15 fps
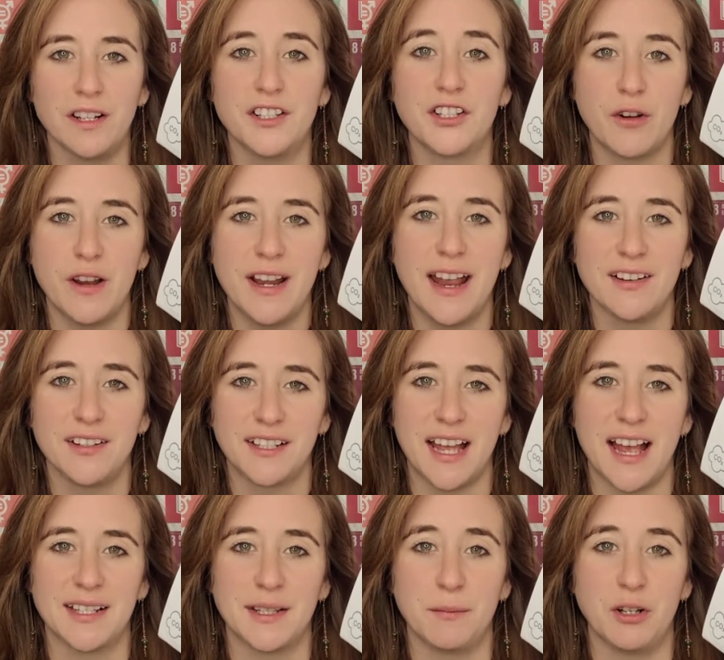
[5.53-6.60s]
greenhouse gas
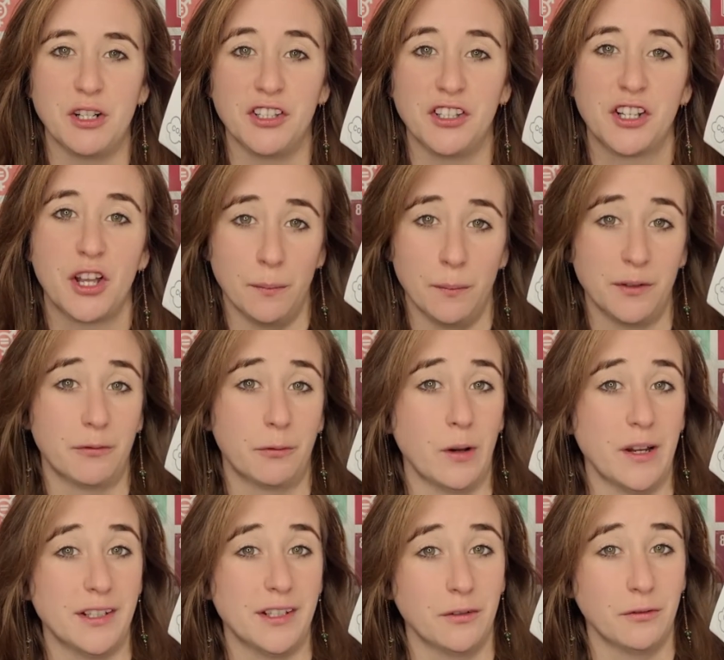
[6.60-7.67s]
emissions comes from
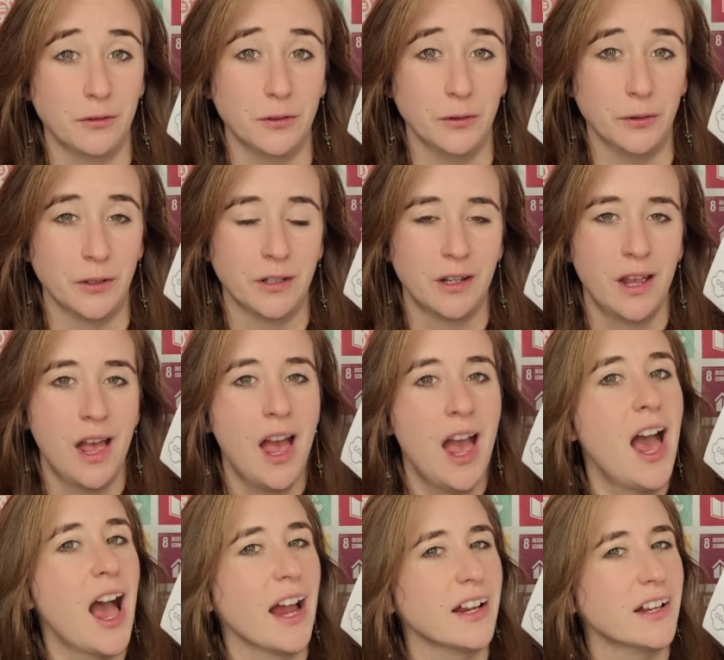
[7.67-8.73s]
wasted food.
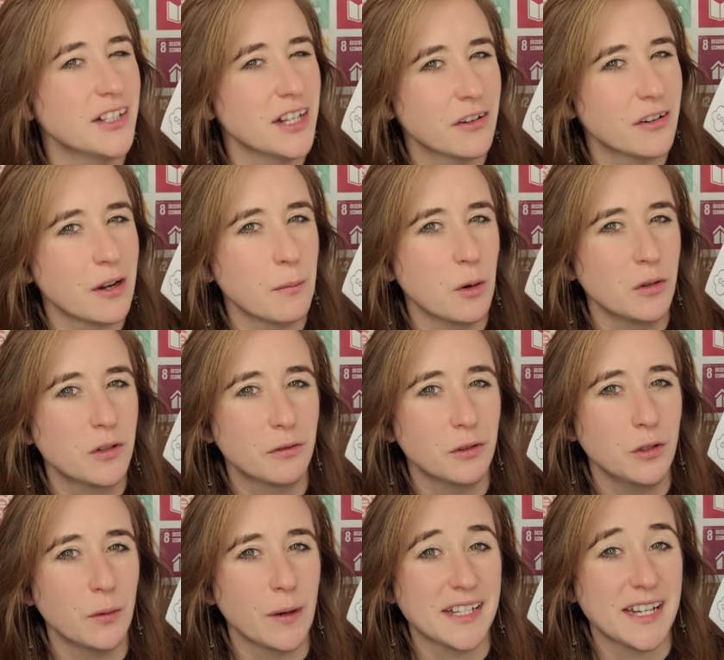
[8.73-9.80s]
And considering most food
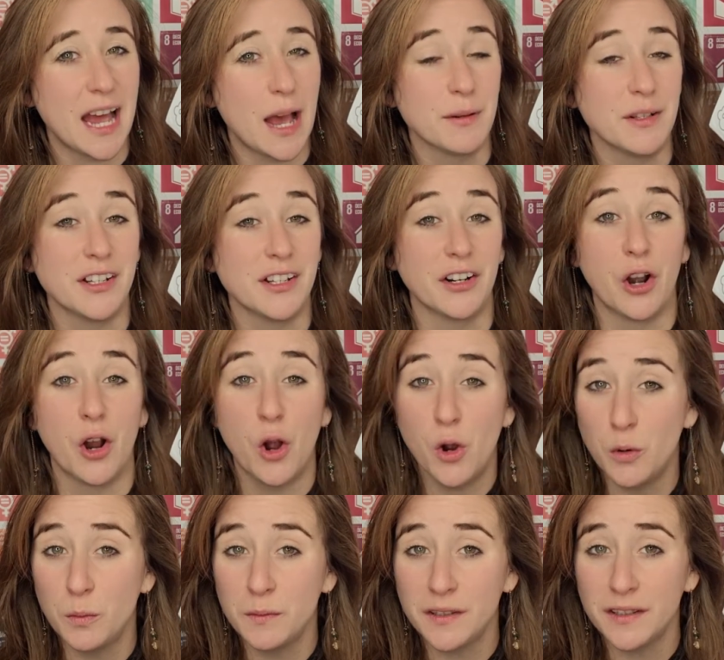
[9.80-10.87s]
waste happens in our
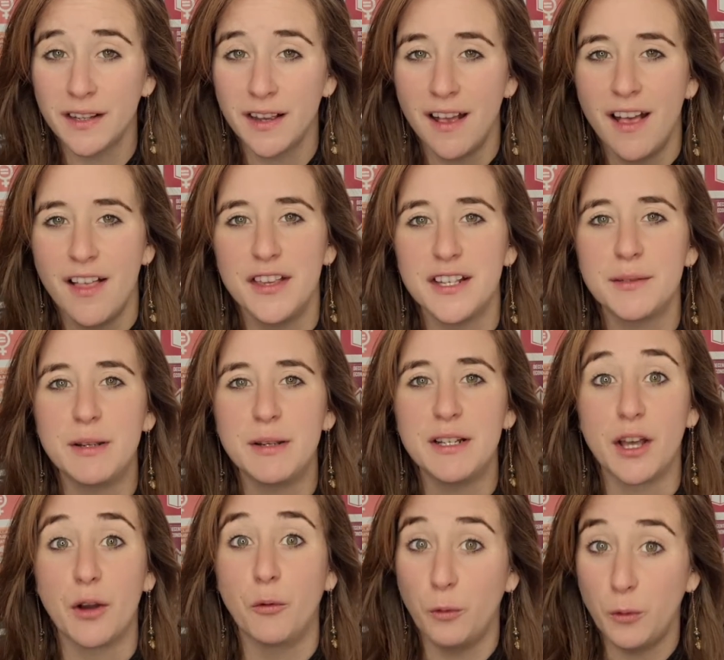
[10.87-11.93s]
homes, this means
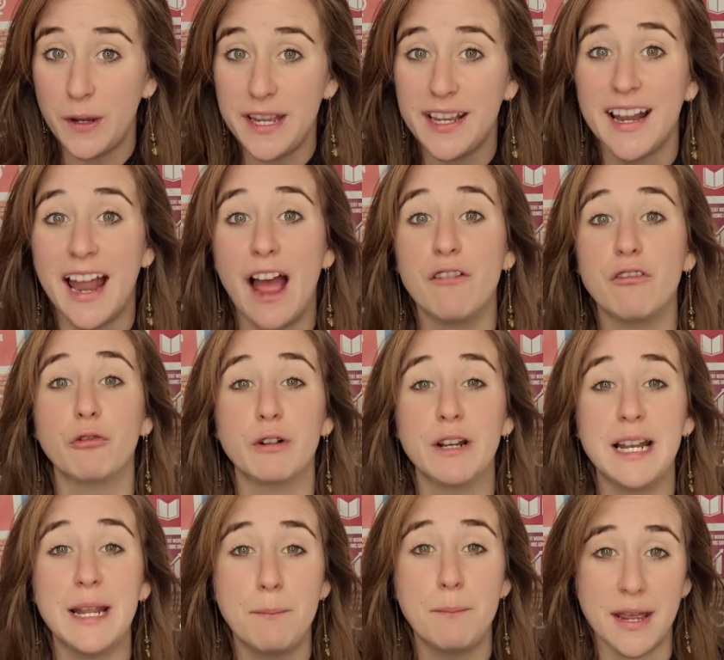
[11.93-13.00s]
that we can have a really
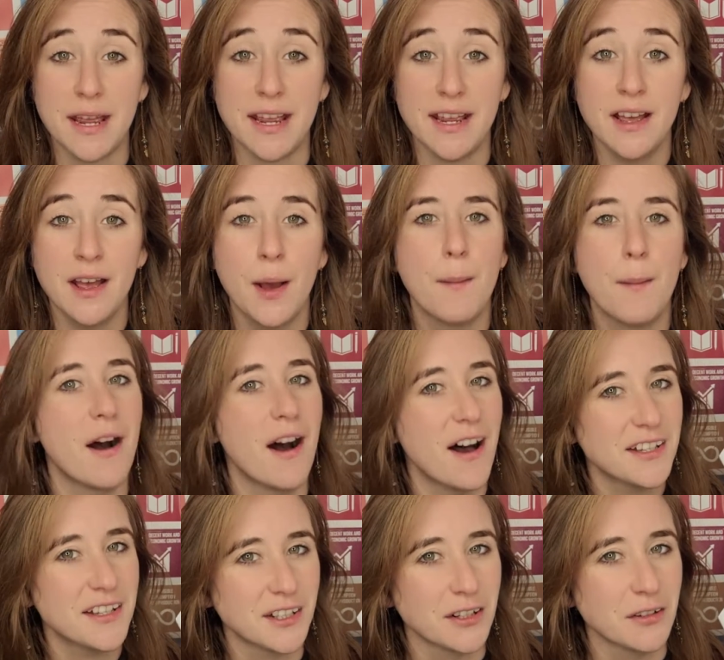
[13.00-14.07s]
big
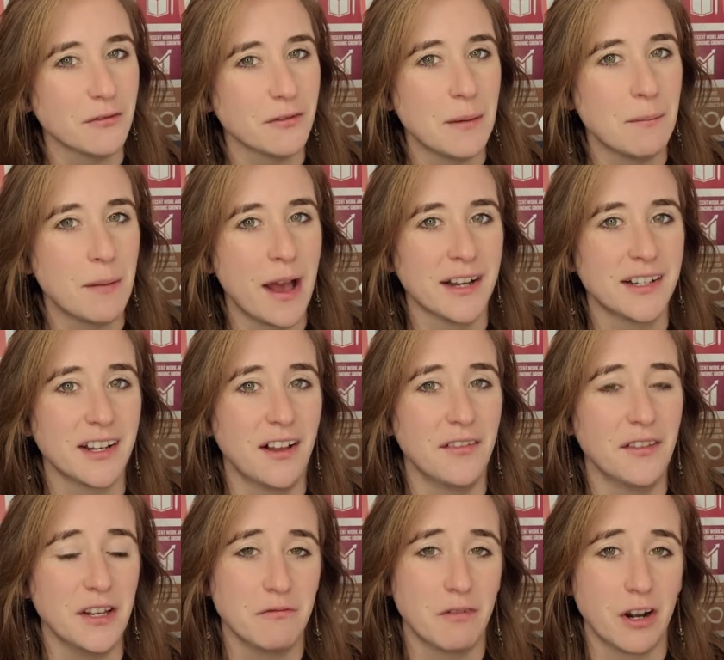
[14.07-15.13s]
positive impact on the
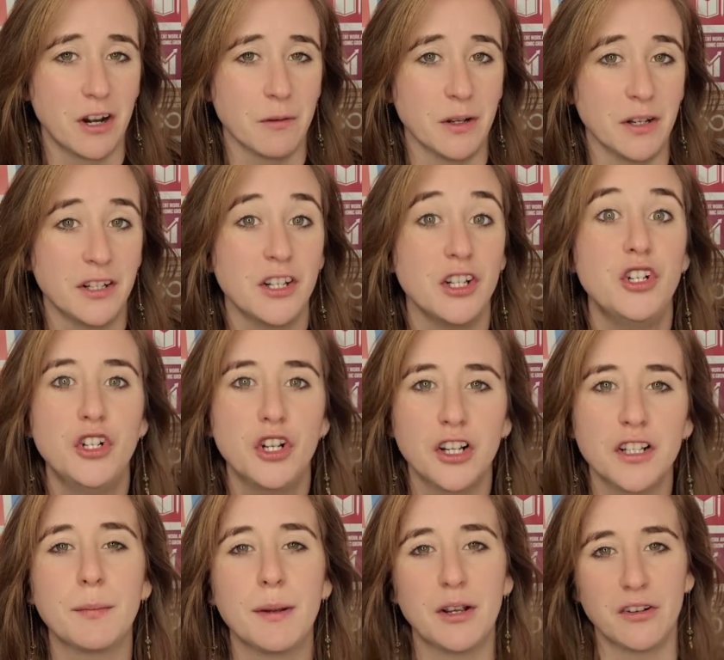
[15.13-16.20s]
environment just
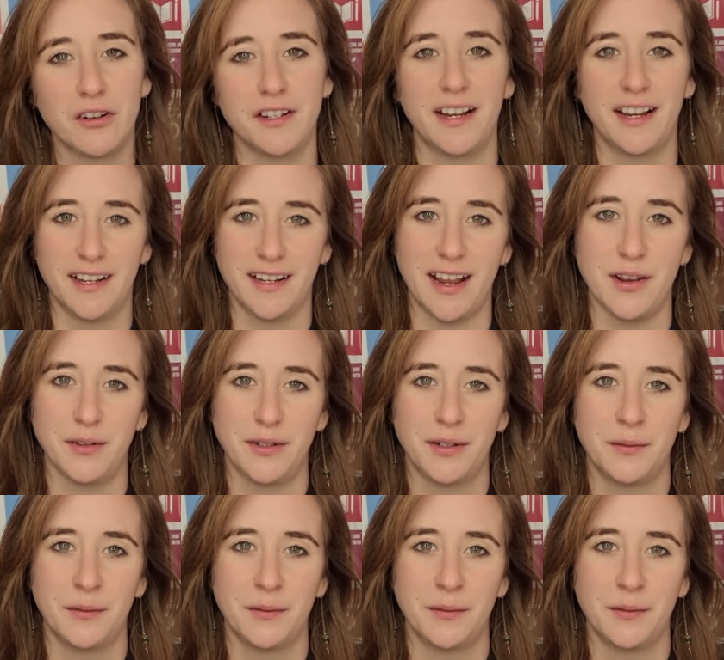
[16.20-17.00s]
by cutting it out.